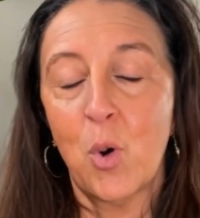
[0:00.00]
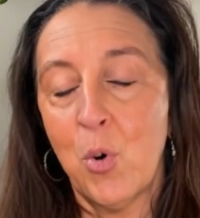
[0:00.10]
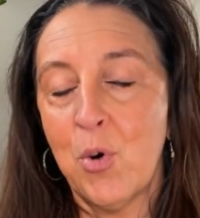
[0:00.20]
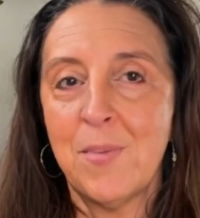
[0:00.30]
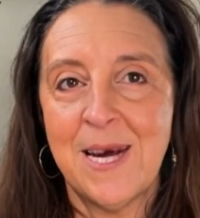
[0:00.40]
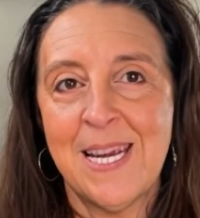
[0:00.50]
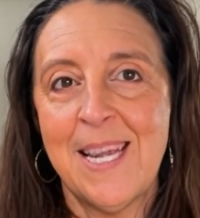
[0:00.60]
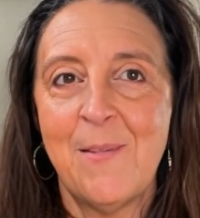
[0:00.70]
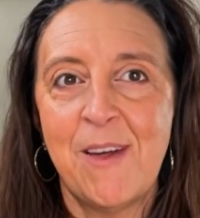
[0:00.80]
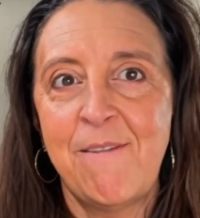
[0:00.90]
quote my
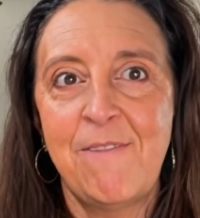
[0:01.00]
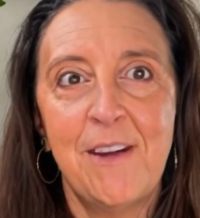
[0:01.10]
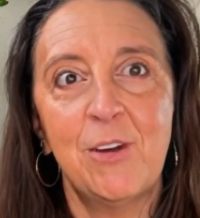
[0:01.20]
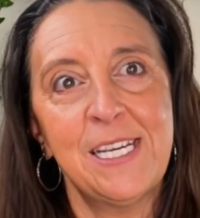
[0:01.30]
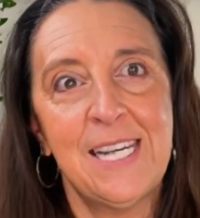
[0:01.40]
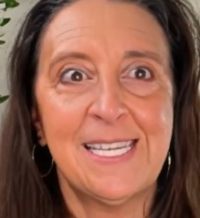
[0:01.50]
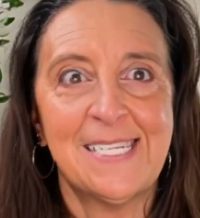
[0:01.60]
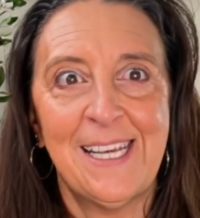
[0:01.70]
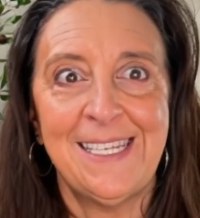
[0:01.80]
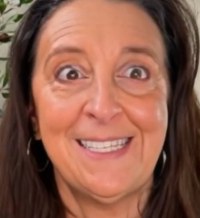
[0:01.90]
favorite data
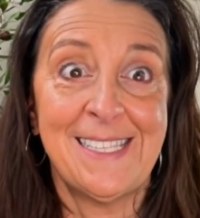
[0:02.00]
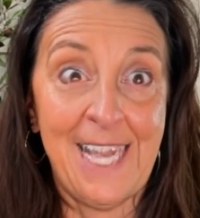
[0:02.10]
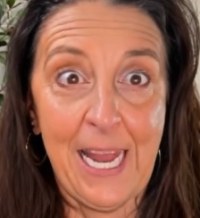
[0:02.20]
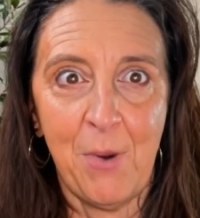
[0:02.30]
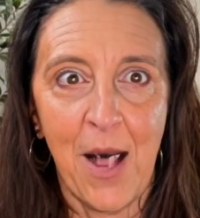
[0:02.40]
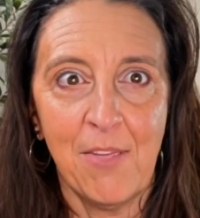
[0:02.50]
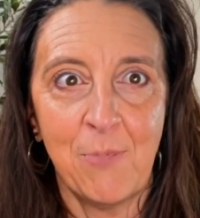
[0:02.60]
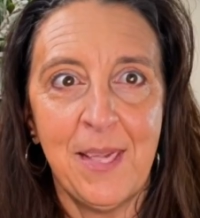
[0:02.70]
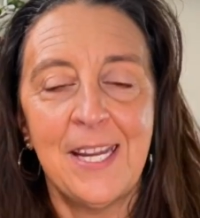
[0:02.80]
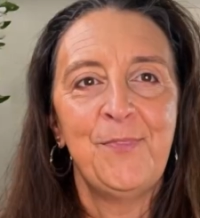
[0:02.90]
scientist, Abe
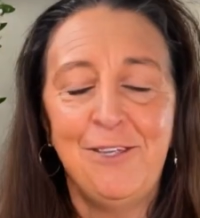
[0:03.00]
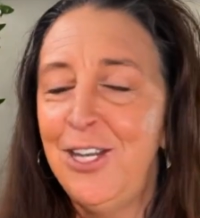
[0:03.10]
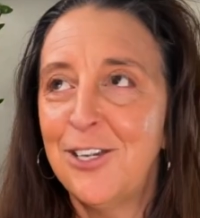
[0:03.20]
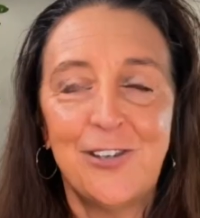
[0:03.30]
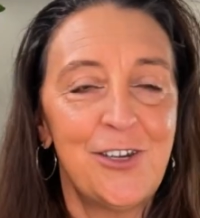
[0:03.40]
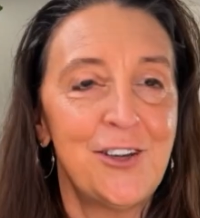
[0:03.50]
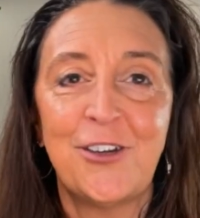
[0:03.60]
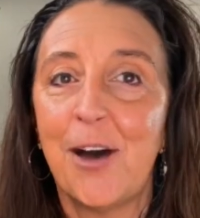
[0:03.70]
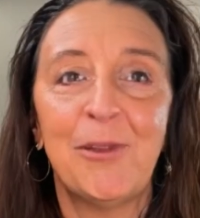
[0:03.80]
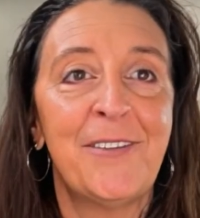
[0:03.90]
Othman, you shouldn't
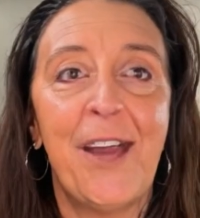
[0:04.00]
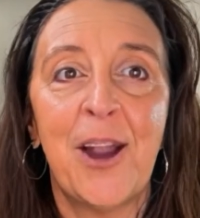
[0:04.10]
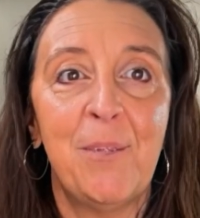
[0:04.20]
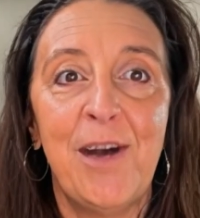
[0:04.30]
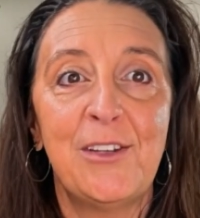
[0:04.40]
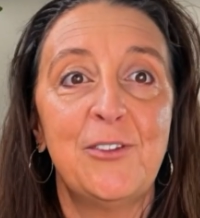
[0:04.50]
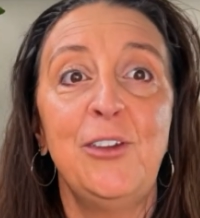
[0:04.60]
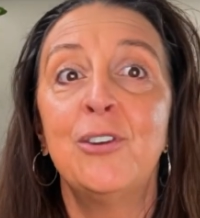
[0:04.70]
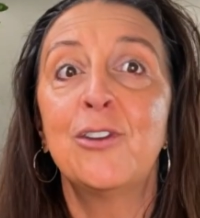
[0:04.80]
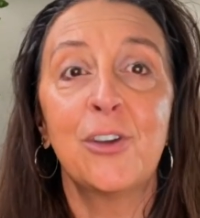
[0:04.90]
double down on bets.
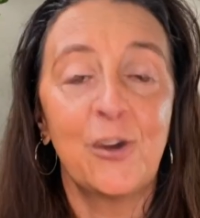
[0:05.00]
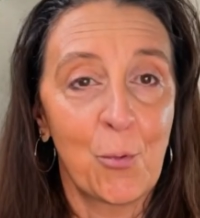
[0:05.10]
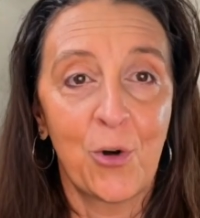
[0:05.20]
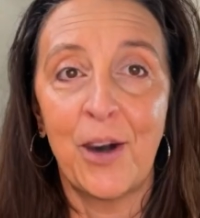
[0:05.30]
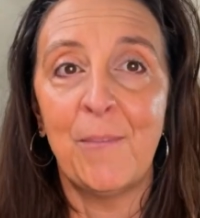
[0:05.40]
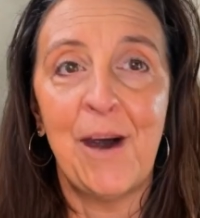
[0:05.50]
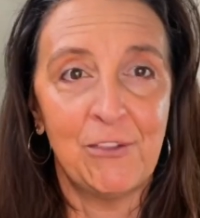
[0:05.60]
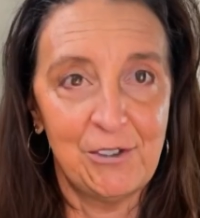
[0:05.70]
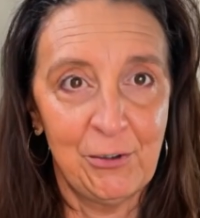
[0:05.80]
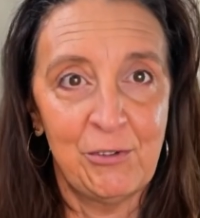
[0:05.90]
You shouldn't worry
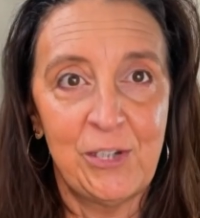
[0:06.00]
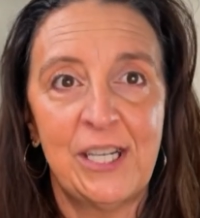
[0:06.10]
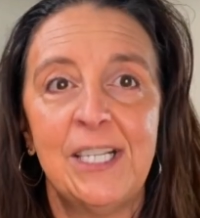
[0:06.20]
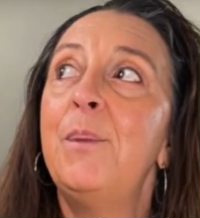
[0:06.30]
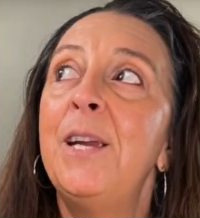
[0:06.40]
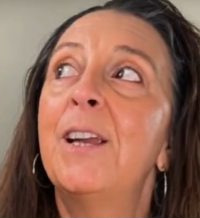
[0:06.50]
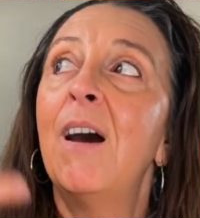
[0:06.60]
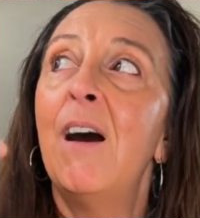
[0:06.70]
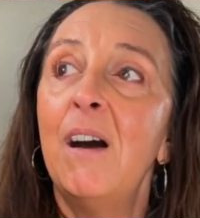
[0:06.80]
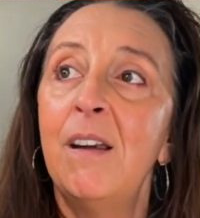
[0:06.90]
about dilution,
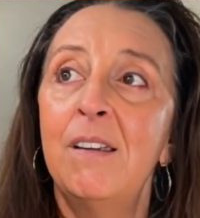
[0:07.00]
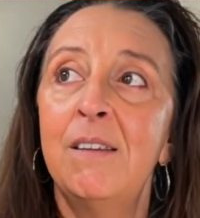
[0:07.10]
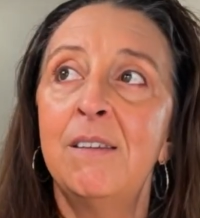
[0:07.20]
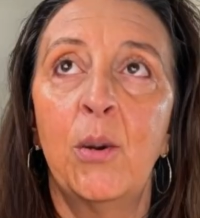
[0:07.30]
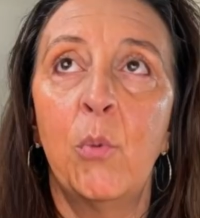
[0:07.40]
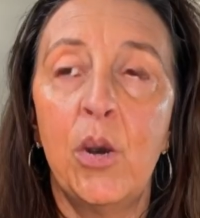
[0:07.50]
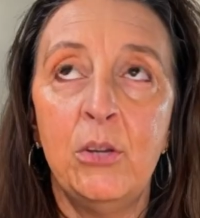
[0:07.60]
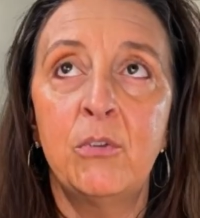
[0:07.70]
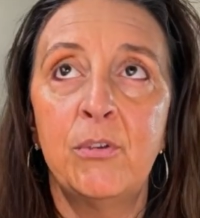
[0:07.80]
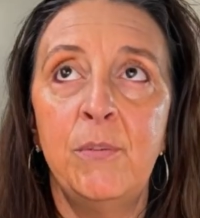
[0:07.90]
because what
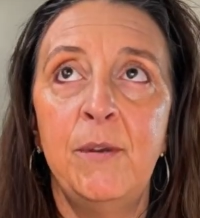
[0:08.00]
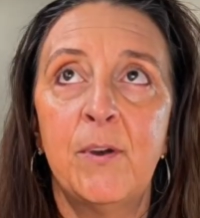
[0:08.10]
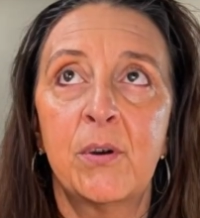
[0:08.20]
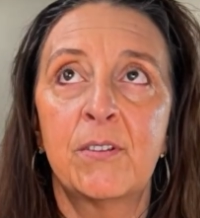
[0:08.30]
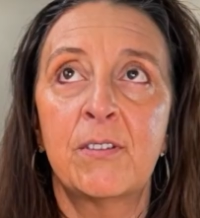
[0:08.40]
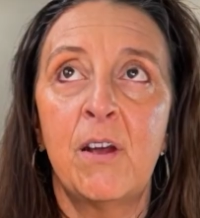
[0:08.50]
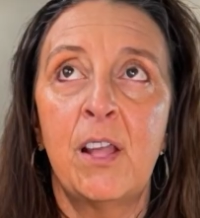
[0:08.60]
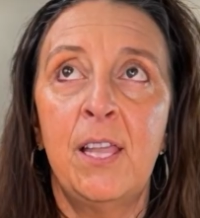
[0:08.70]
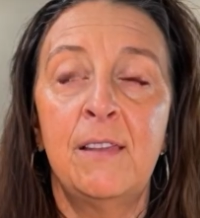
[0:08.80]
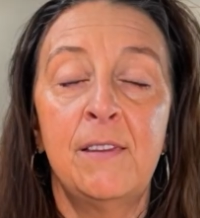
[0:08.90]
you should be focused
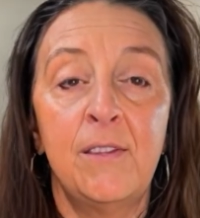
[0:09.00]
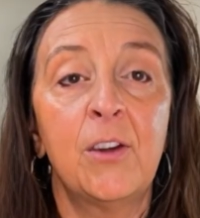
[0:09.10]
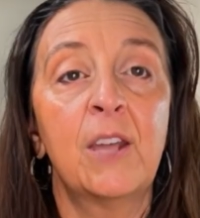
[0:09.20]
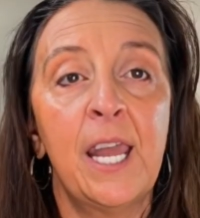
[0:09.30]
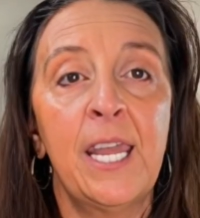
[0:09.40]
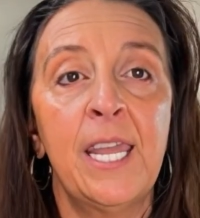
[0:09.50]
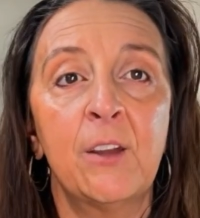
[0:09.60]
on is if you're getting in